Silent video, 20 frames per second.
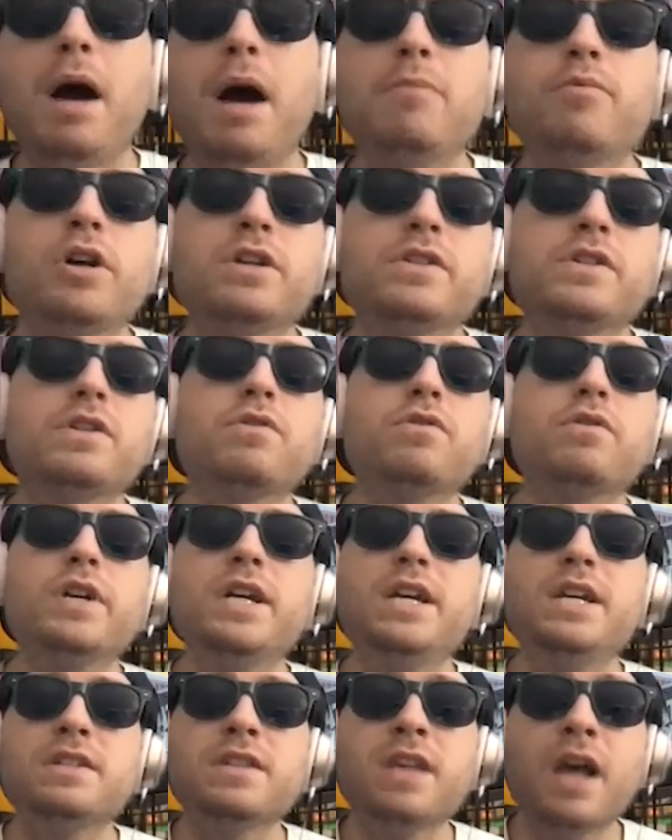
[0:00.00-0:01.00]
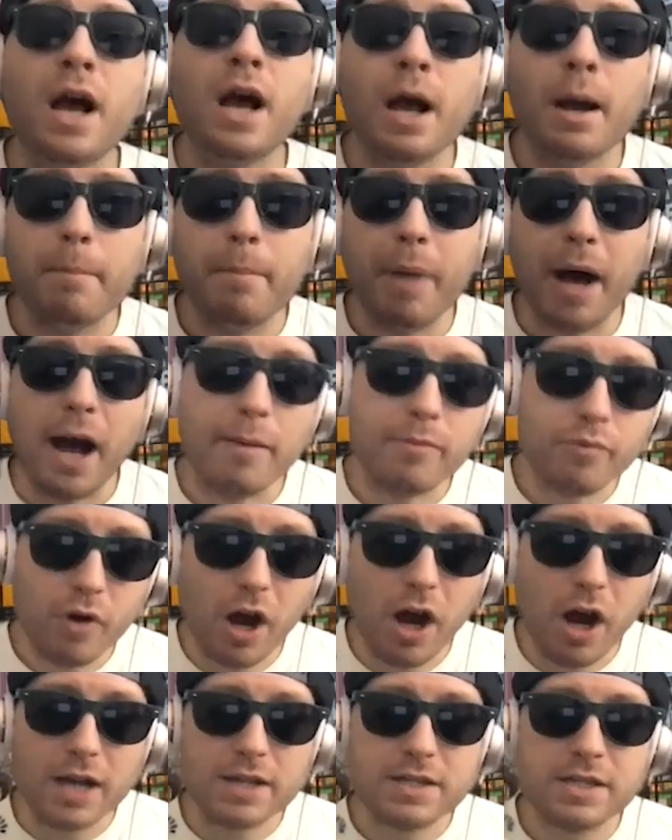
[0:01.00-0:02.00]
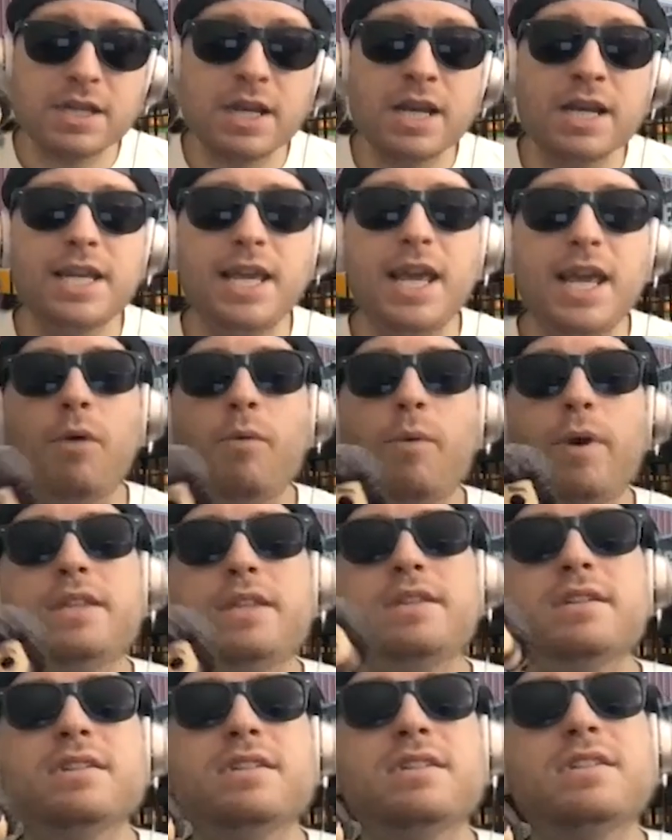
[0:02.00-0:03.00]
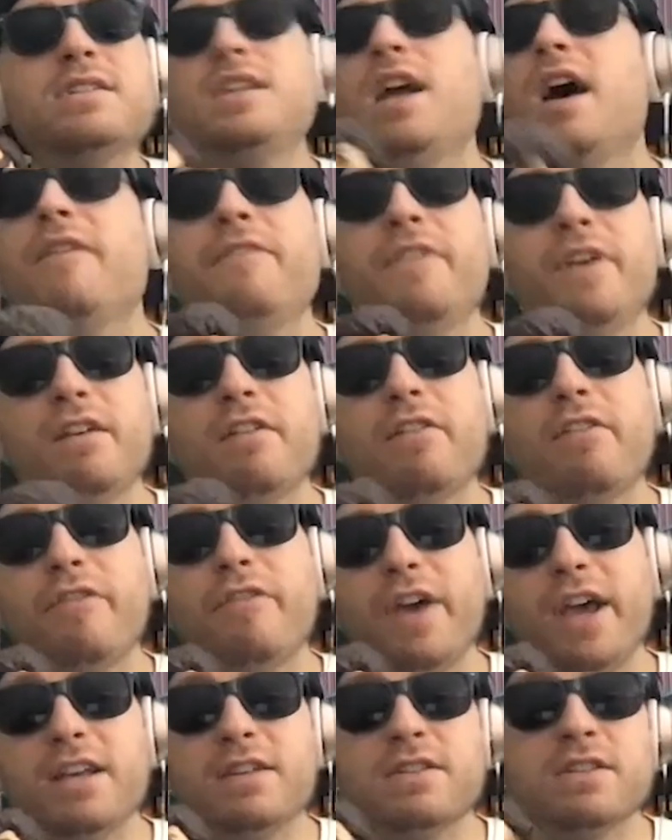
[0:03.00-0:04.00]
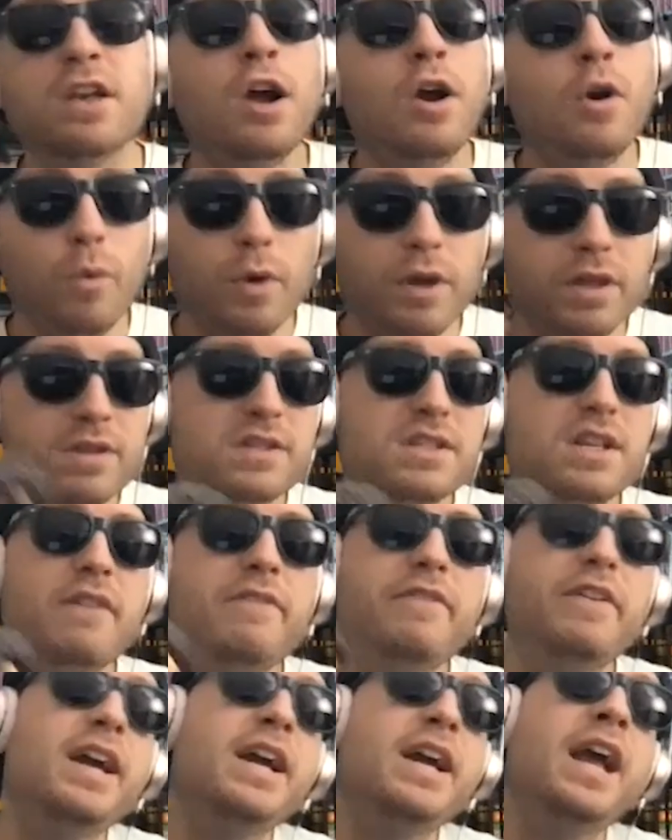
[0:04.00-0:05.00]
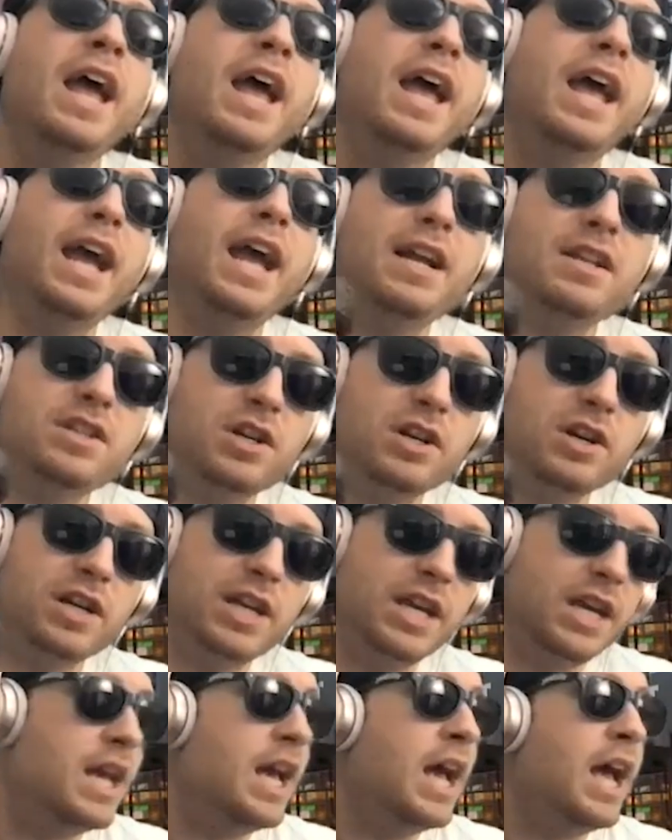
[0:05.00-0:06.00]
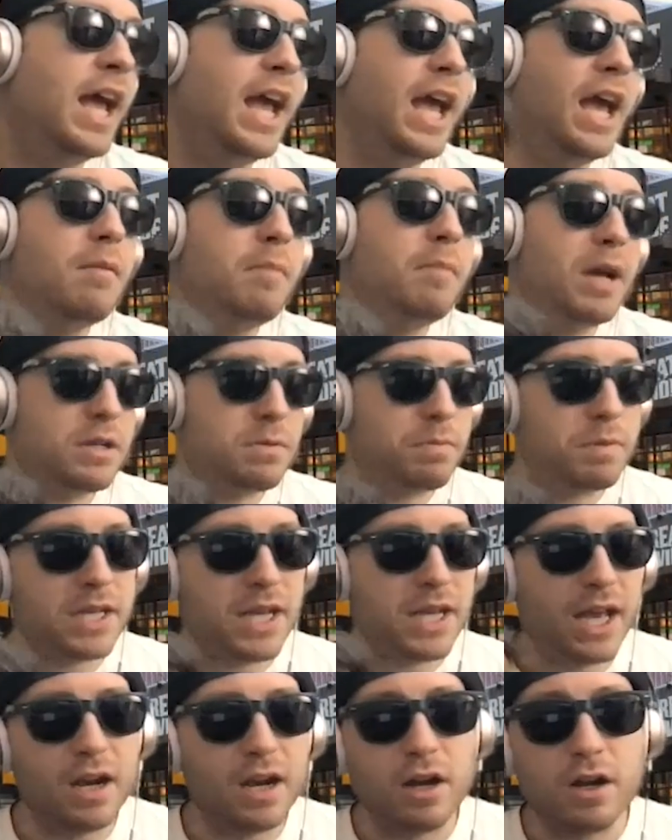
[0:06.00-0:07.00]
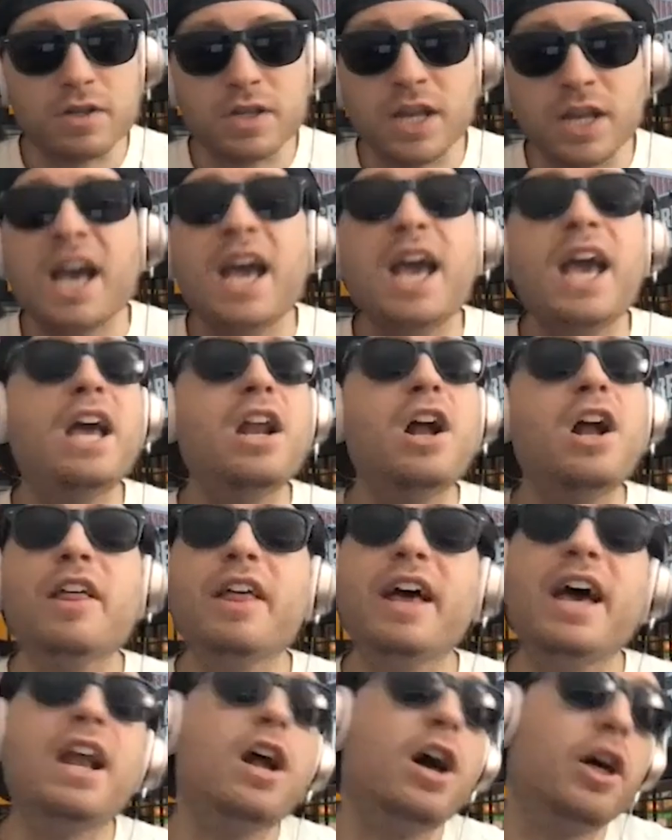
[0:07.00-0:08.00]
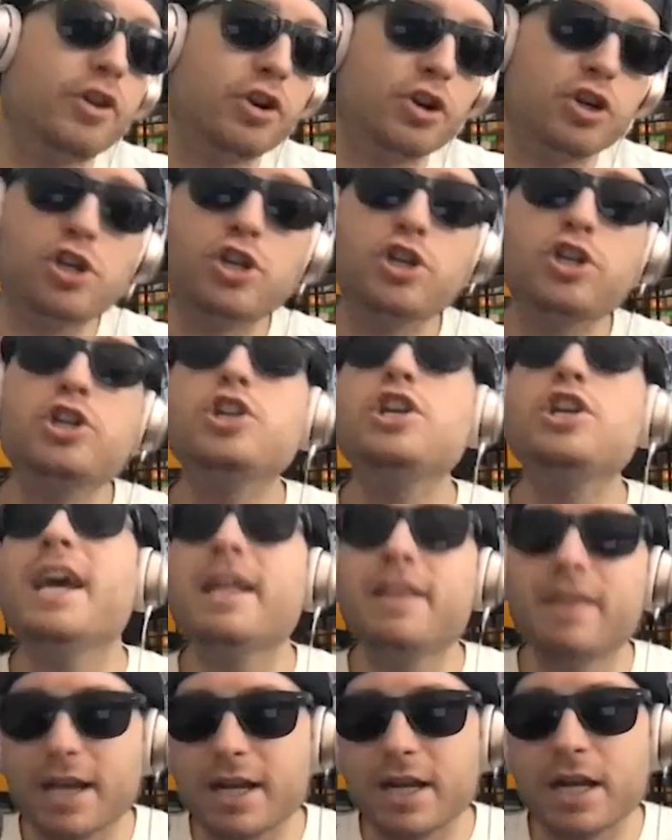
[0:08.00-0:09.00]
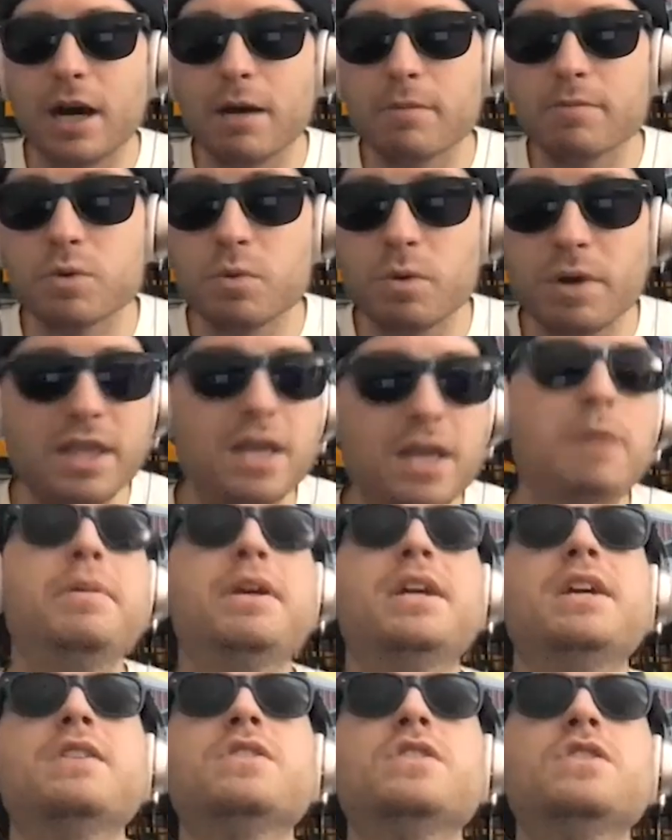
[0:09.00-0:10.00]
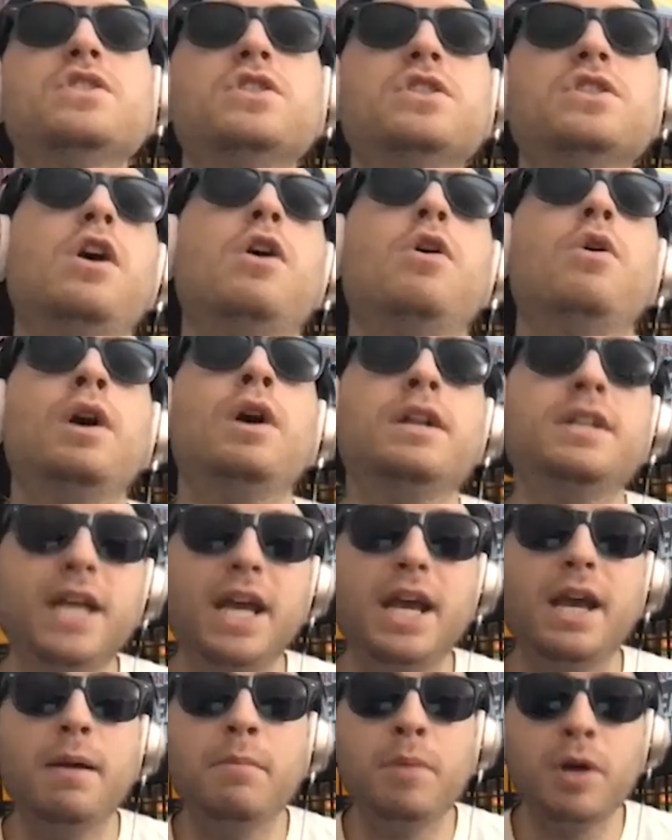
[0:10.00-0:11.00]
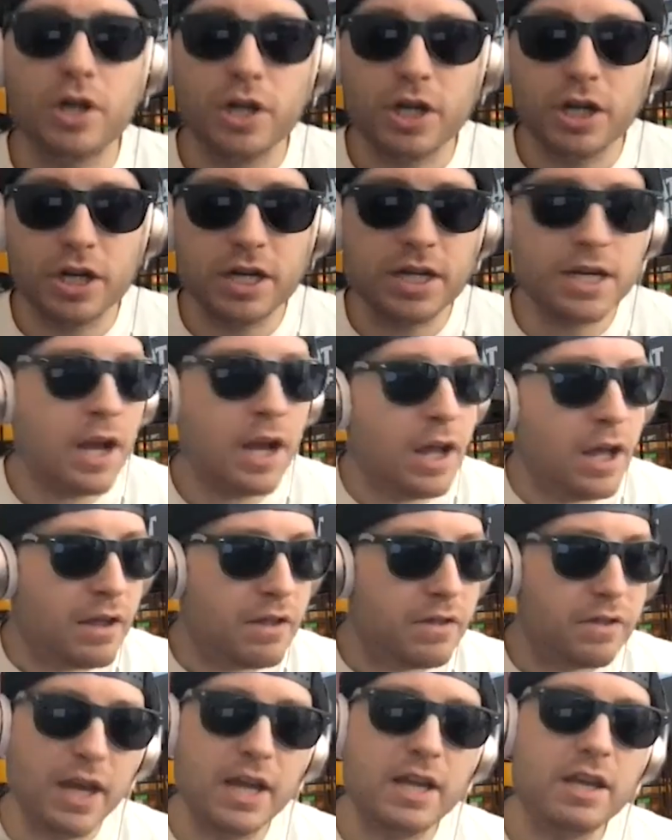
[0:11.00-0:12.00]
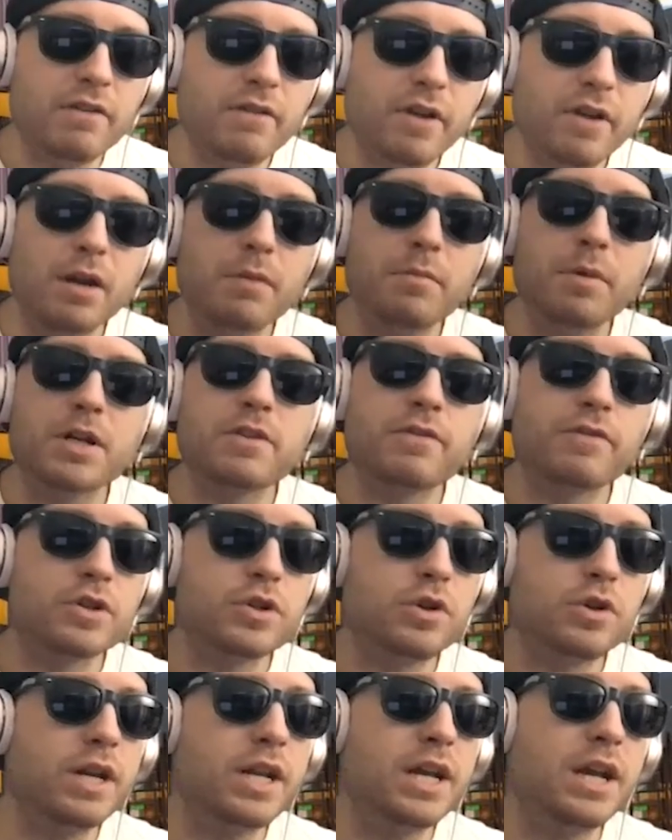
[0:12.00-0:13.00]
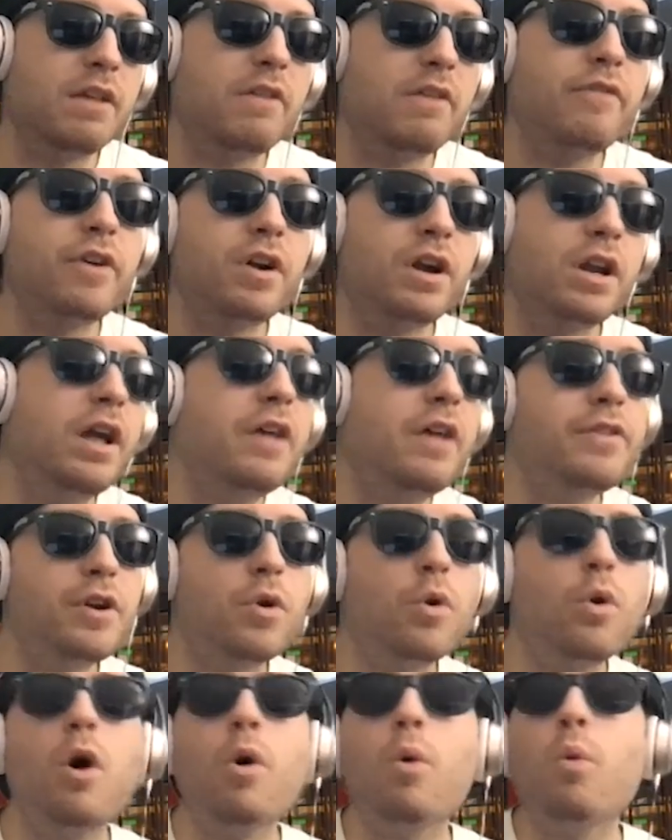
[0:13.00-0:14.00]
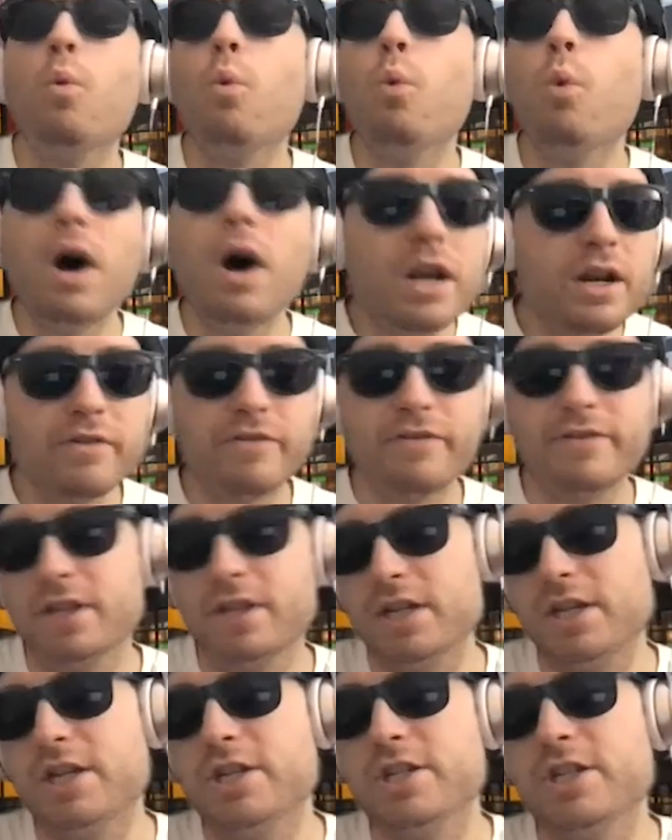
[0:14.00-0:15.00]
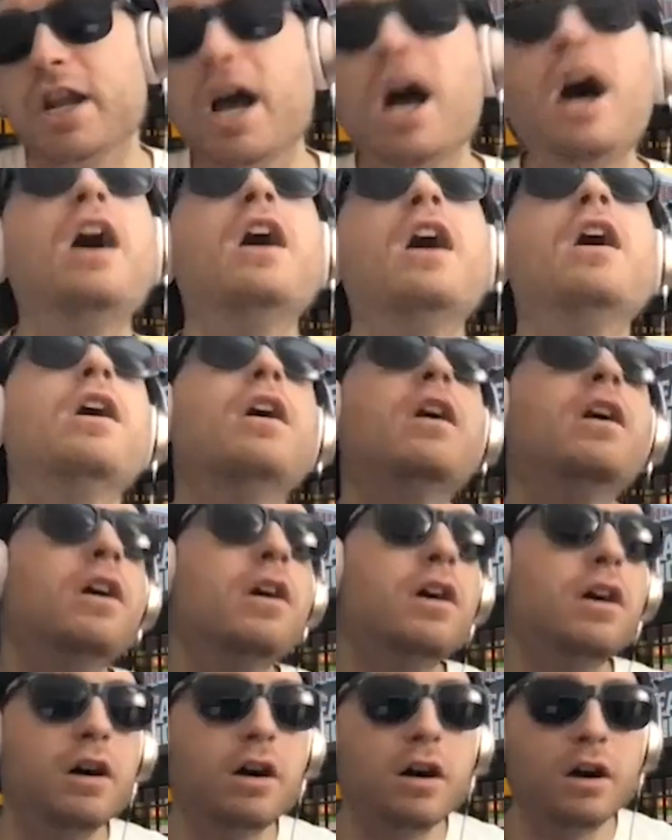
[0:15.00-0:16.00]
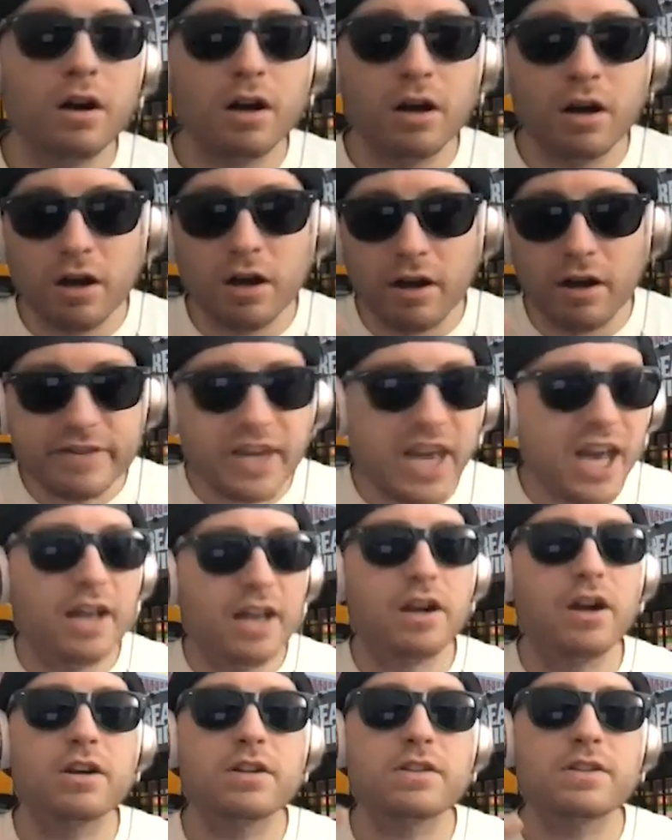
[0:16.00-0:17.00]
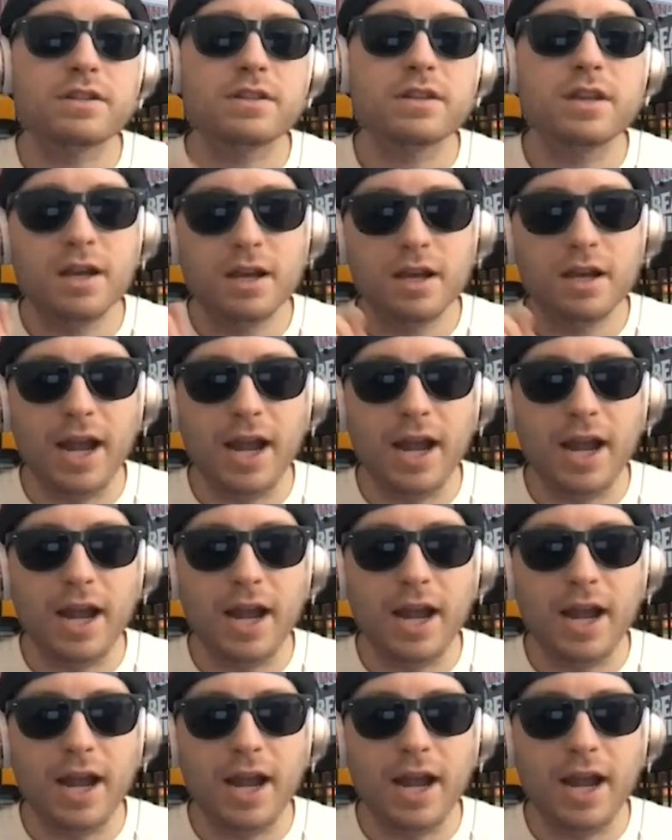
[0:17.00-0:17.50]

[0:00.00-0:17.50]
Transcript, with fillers: Bob Ross agrees. Bob Ross can't wait to stuff his face with stuffing and turkey and mashed potatoes and all that other shit that comes with it because it's so damn good. Thank you very much for joining us for another wonderful edition of Can Arts